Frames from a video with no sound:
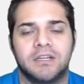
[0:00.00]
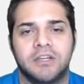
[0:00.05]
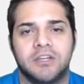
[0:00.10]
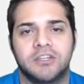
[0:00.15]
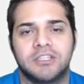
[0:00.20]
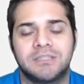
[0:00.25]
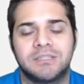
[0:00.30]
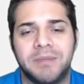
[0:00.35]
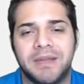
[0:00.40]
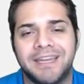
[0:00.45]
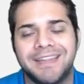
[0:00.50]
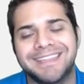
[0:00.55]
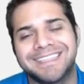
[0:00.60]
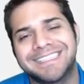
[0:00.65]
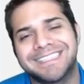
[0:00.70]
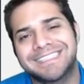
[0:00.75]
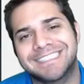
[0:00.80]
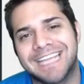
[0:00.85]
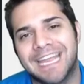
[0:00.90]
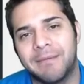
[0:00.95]
You're spending the
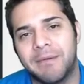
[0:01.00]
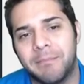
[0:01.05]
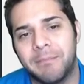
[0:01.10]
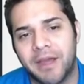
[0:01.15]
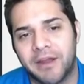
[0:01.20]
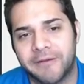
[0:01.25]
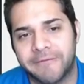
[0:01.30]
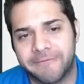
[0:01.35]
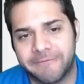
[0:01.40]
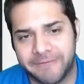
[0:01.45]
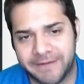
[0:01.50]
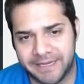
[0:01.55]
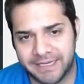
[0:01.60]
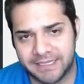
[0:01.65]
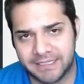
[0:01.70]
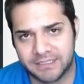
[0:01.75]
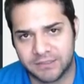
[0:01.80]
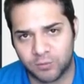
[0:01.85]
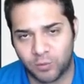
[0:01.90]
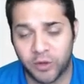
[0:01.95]
same amount of
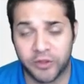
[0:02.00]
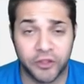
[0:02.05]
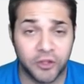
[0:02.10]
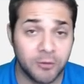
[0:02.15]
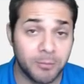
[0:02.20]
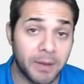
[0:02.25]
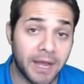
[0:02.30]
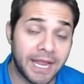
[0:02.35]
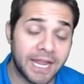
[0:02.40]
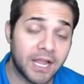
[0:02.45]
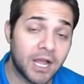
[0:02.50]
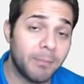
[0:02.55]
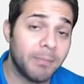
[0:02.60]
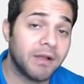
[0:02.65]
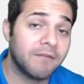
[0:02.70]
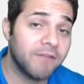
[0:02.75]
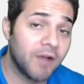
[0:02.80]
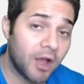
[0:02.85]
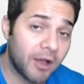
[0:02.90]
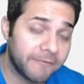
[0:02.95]
fees whether you buy a cup
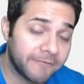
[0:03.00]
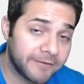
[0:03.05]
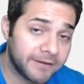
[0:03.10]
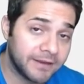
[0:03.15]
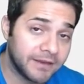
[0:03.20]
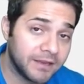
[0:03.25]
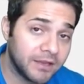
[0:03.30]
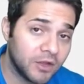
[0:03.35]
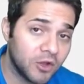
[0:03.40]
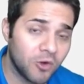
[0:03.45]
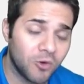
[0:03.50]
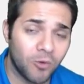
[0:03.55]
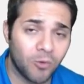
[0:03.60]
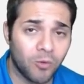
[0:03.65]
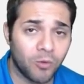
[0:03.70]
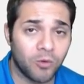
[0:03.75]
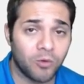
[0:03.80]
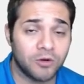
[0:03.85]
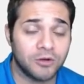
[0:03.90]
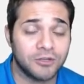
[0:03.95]
of coffee
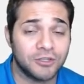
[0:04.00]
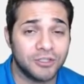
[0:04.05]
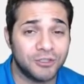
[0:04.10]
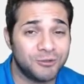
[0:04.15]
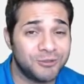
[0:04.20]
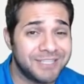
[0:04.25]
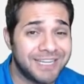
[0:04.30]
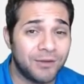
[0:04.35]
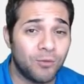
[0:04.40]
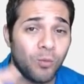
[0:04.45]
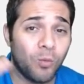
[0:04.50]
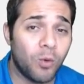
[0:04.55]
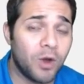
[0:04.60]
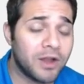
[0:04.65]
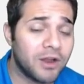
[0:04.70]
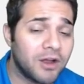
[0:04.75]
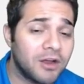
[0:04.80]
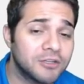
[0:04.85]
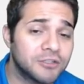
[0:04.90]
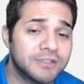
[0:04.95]
or you send
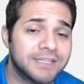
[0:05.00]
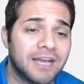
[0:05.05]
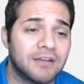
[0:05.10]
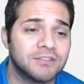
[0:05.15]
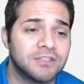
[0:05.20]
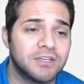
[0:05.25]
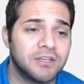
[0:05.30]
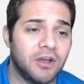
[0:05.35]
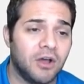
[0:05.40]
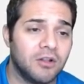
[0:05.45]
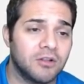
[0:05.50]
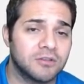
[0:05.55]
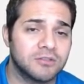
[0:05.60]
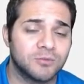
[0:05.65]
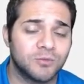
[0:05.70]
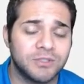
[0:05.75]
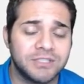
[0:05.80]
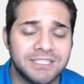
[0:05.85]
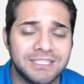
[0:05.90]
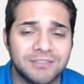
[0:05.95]
one hundred thousand dollars,
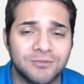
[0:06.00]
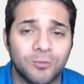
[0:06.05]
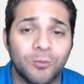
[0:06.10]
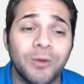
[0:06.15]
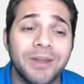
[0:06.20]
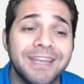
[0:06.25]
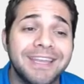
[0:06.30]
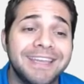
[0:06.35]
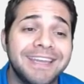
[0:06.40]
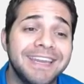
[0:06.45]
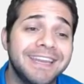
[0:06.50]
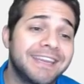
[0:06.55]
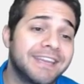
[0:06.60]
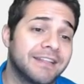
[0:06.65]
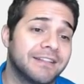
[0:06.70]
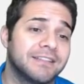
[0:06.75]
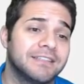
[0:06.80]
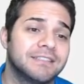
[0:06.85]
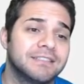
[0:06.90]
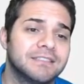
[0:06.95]
which is
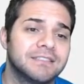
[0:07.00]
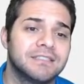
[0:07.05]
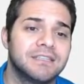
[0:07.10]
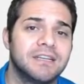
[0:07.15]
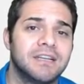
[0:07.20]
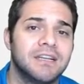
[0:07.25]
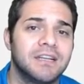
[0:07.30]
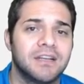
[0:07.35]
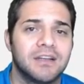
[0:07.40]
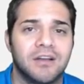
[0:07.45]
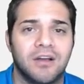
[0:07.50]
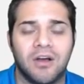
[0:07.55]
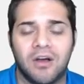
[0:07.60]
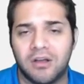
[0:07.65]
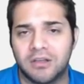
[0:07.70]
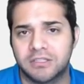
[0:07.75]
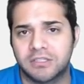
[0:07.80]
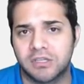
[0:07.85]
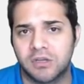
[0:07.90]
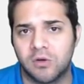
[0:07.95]
ridiculous.
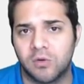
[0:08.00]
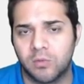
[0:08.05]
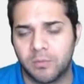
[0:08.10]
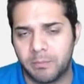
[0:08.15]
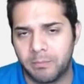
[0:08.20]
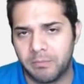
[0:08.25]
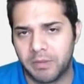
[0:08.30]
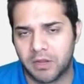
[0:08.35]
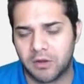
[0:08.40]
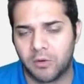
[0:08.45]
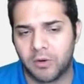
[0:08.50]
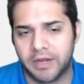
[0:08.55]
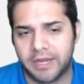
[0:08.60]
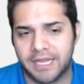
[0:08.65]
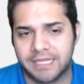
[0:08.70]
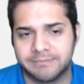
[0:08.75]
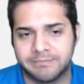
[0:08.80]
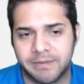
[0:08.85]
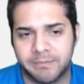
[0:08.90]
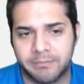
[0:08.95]
Also, Bitcoin
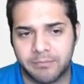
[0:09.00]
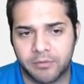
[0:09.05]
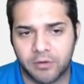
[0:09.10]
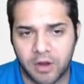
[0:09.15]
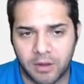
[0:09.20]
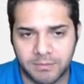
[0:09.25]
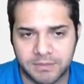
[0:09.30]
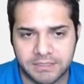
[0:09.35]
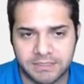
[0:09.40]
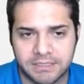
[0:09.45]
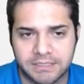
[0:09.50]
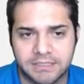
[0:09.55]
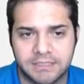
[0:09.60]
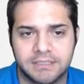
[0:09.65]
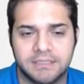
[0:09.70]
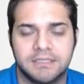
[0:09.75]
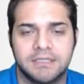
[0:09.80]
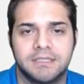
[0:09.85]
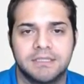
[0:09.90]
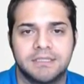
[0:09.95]
has been promising
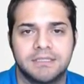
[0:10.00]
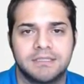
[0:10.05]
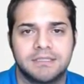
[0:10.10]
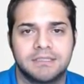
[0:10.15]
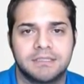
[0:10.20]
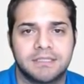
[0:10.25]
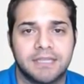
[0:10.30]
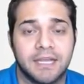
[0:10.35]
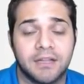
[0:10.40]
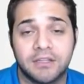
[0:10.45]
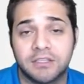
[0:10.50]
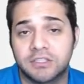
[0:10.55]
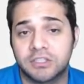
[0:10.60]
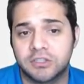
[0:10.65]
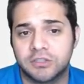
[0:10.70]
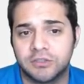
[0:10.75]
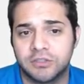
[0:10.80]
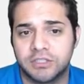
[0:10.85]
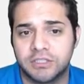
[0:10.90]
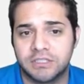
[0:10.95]
scaling
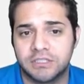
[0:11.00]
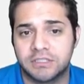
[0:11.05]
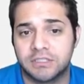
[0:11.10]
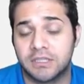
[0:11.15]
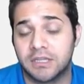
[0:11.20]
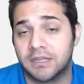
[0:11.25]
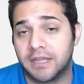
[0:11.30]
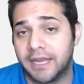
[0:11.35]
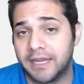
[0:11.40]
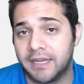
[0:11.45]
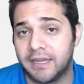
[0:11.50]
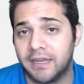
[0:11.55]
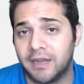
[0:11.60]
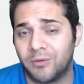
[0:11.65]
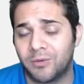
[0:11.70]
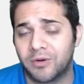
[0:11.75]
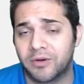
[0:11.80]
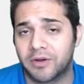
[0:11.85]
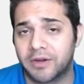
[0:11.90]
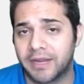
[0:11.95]
solutions to the Lightning
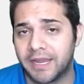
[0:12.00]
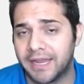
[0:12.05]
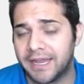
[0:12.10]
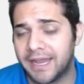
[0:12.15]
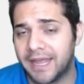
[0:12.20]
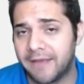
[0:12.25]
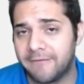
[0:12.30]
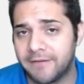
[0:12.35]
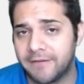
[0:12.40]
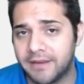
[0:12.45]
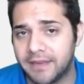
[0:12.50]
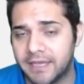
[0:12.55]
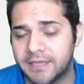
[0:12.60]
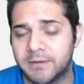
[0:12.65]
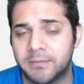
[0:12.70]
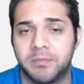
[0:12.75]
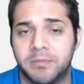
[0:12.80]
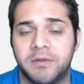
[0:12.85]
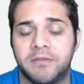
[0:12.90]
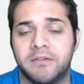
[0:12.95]
Network and have yet
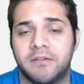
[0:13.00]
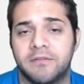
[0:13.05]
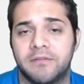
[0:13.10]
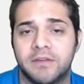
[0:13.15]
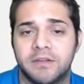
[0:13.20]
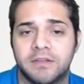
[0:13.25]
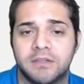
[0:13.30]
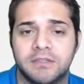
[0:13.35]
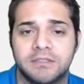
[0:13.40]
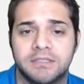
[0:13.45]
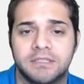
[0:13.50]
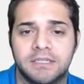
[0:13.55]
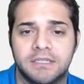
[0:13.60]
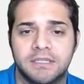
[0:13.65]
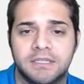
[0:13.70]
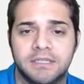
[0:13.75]
to be fulfilled.